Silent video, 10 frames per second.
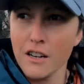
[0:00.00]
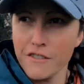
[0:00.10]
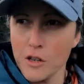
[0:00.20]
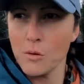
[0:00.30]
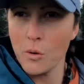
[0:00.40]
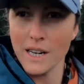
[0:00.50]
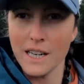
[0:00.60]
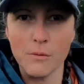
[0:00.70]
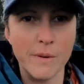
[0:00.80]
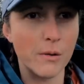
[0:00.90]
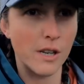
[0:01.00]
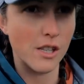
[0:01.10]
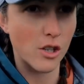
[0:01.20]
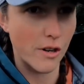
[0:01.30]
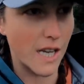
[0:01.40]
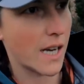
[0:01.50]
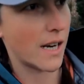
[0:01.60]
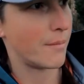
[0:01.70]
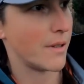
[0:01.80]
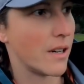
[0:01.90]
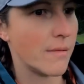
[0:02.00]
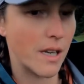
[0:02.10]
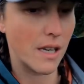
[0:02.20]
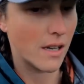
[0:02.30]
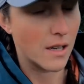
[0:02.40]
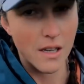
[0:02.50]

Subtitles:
a few quaint little buildings, cricket club behind me.